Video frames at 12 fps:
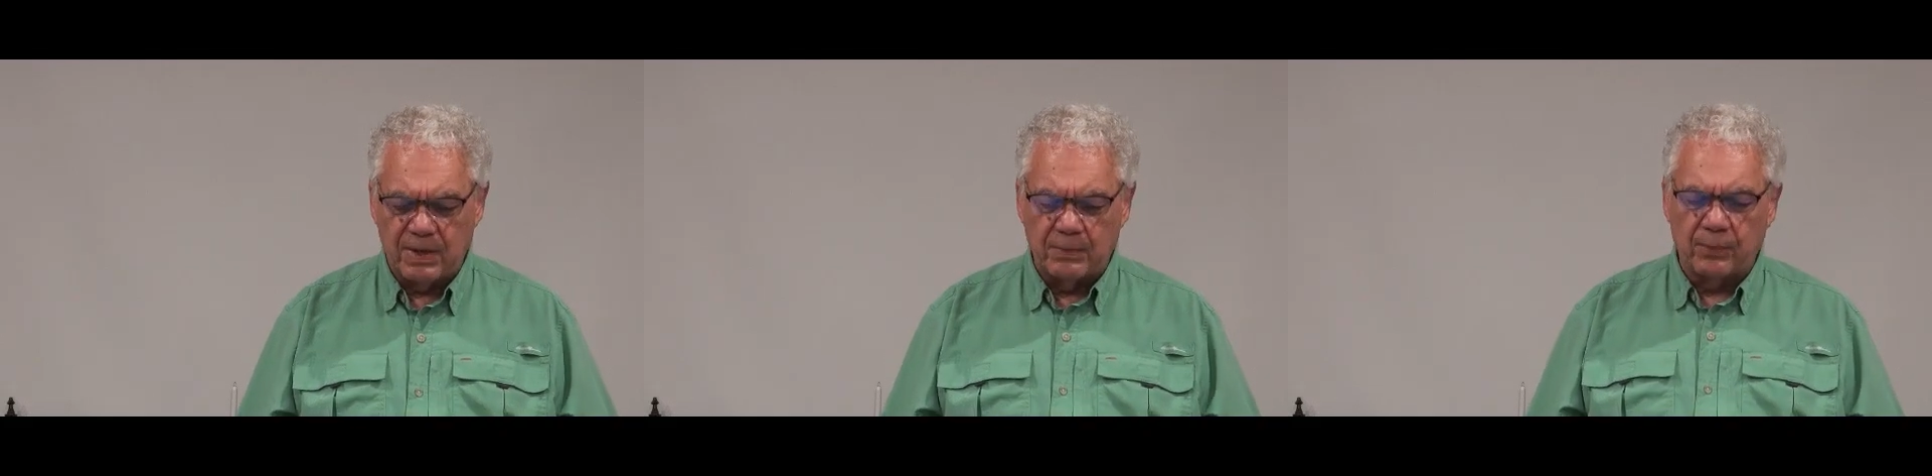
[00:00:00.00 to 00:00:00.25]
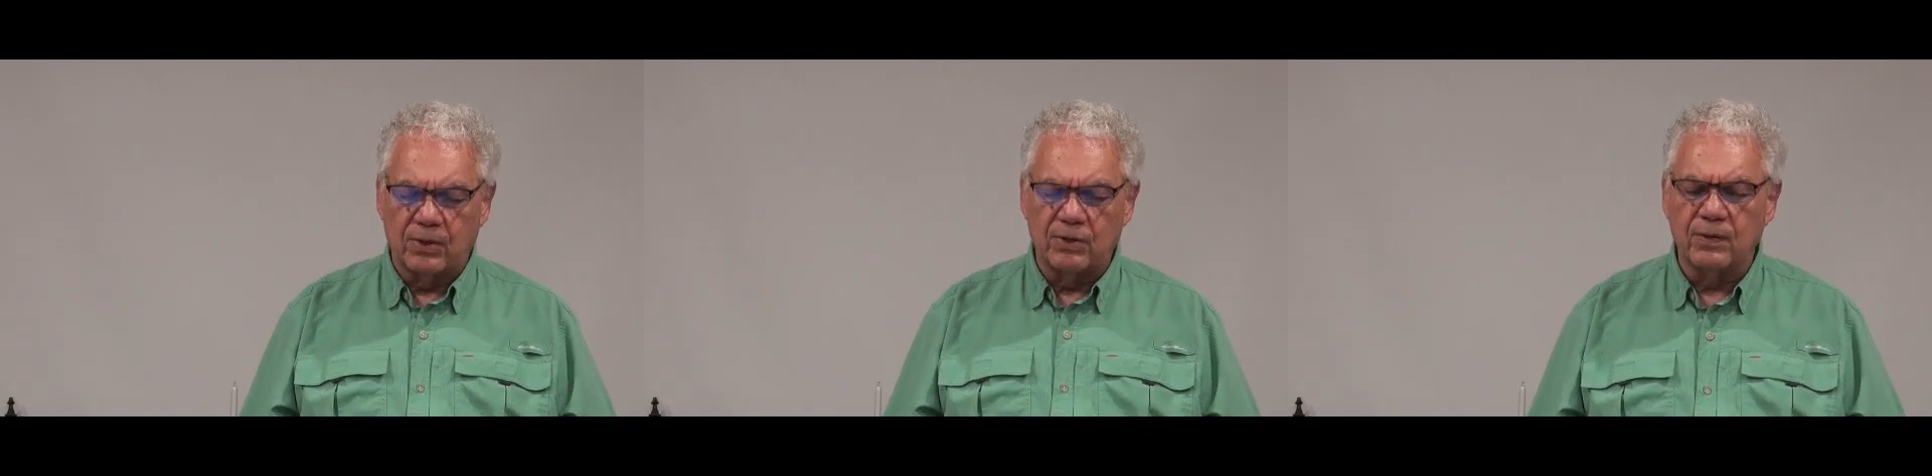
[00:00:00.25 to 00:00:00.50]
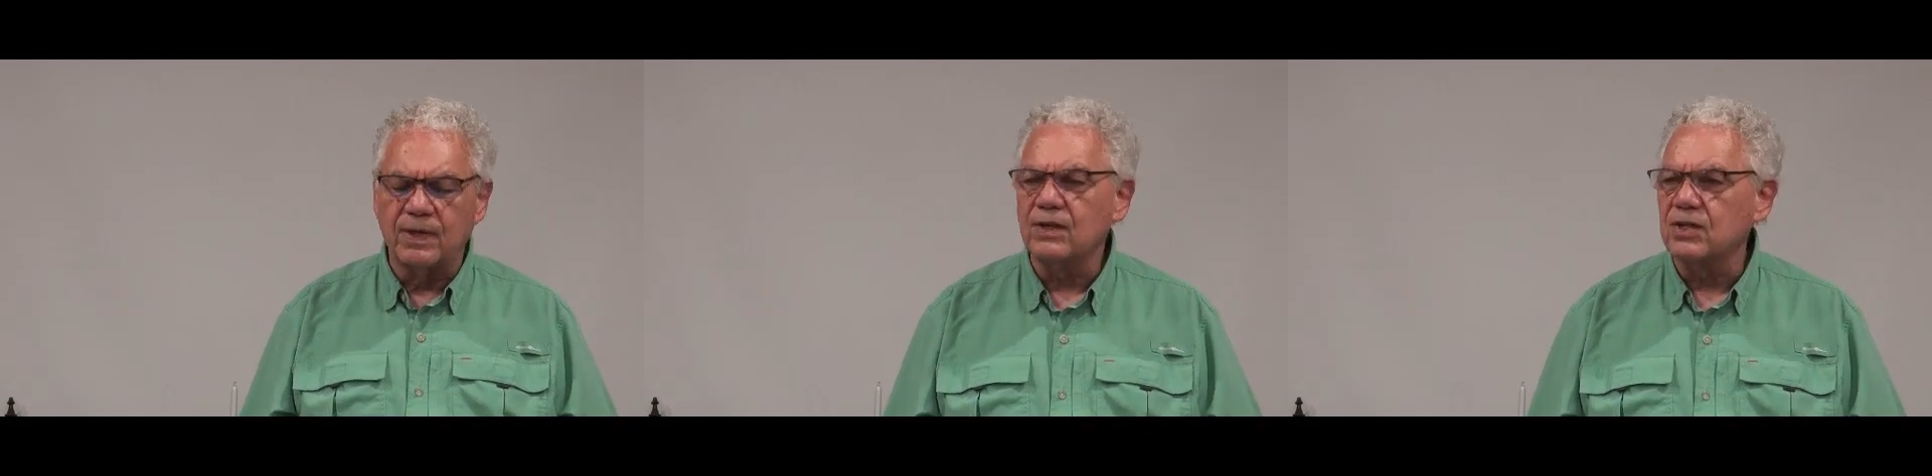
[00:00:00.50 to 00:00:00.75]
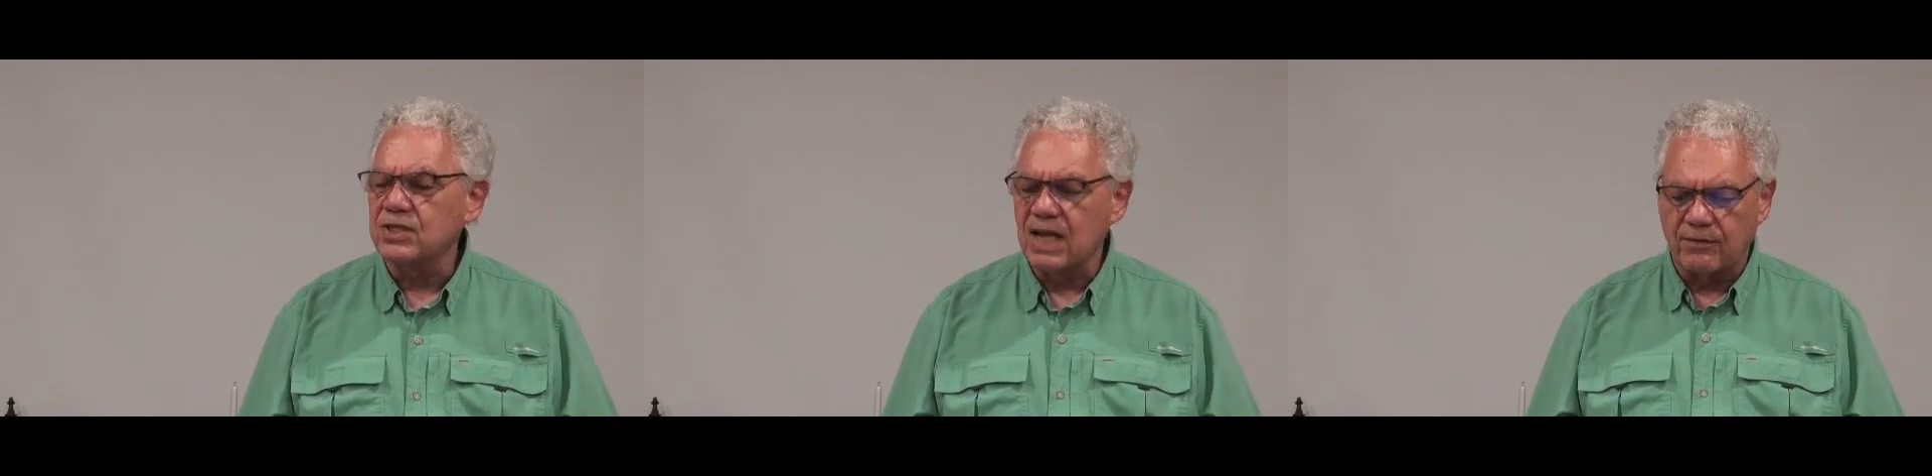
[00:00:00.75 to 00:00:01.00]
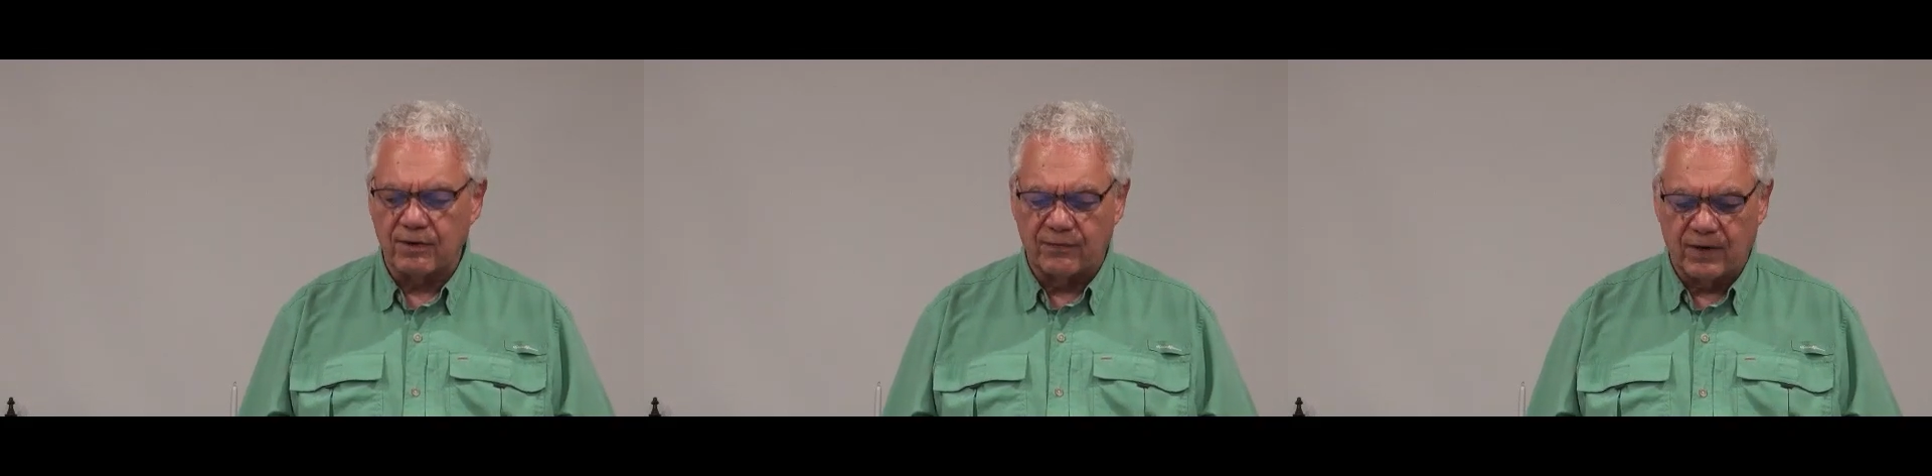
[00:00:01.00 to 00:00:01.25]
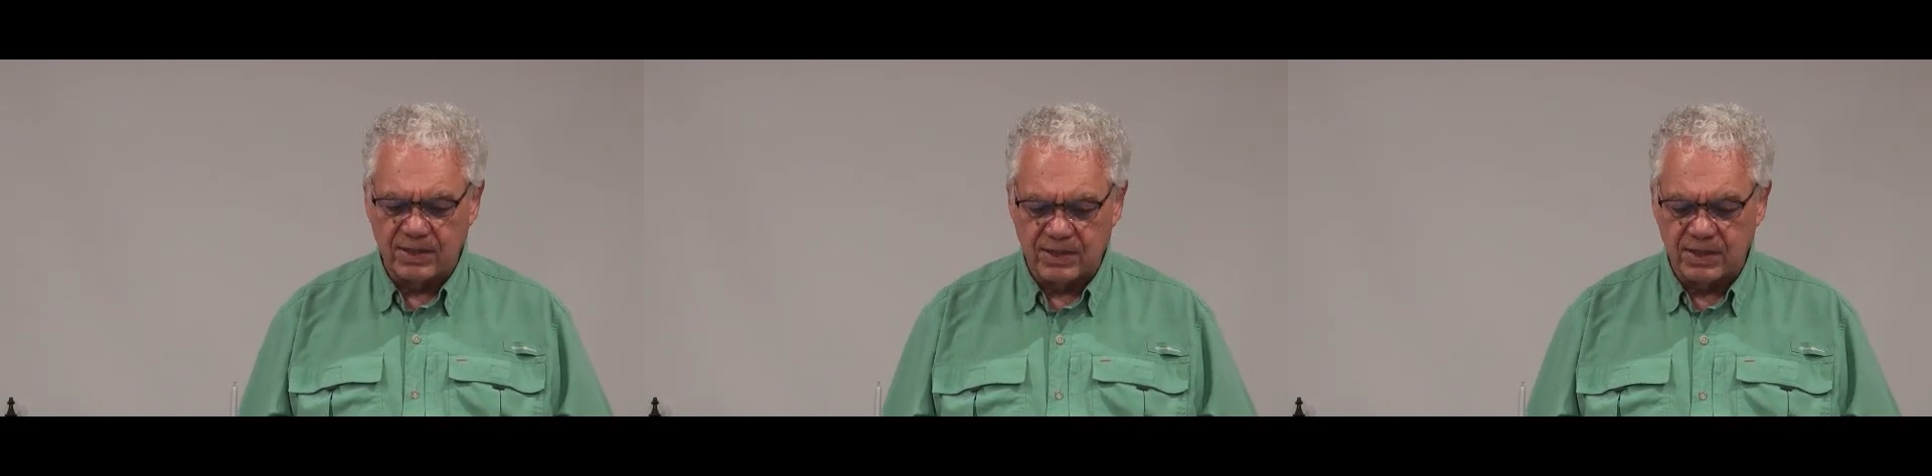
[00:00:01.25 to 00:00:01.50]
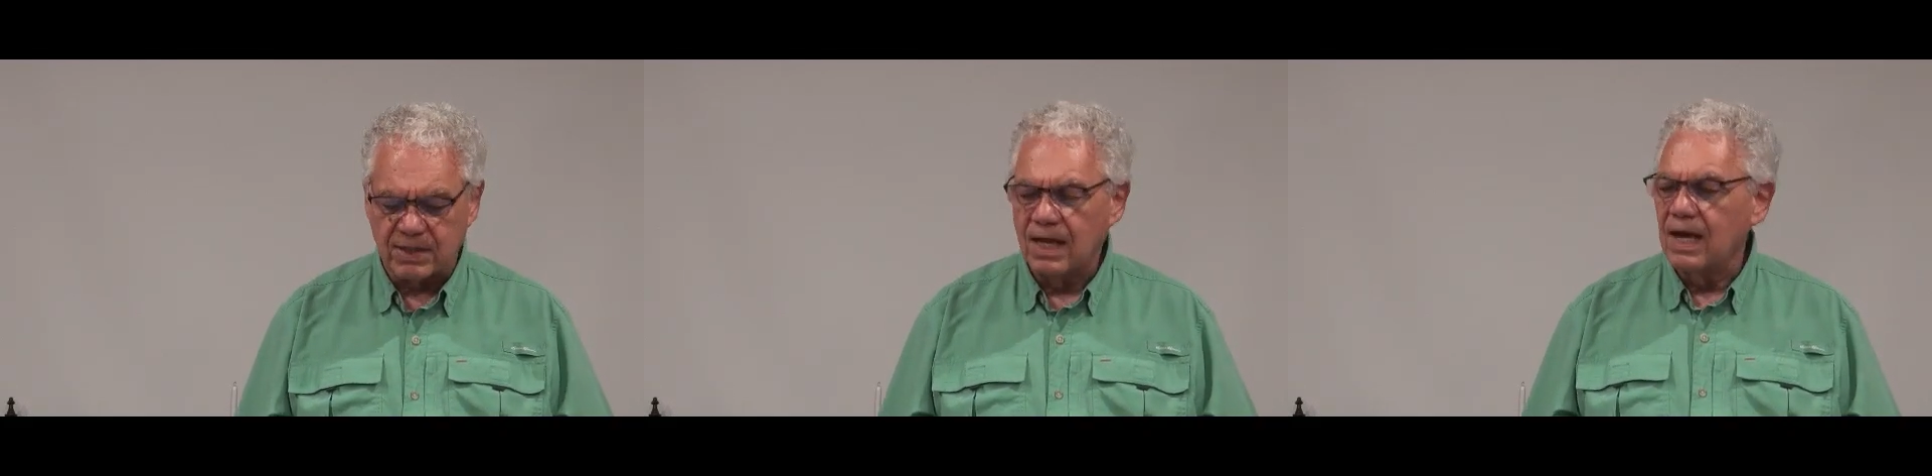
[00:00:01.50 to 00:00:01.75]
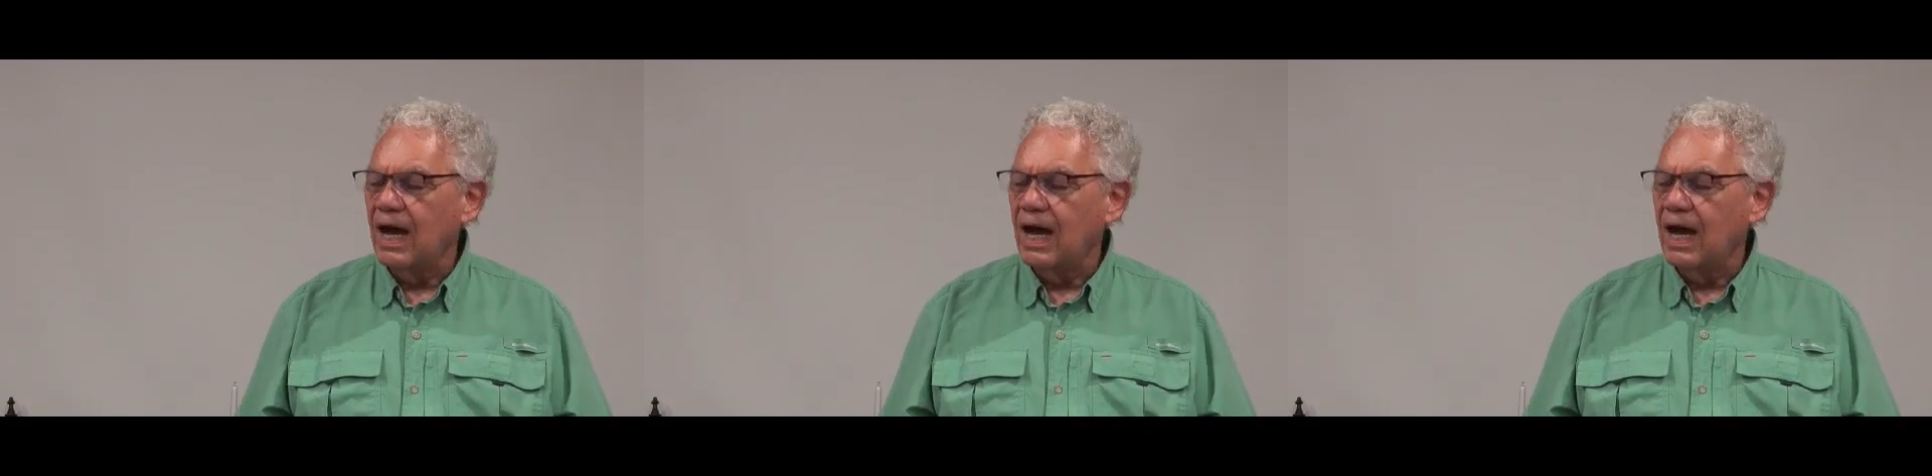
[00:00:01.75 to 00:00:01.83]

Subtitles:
people are doing their sacrifices.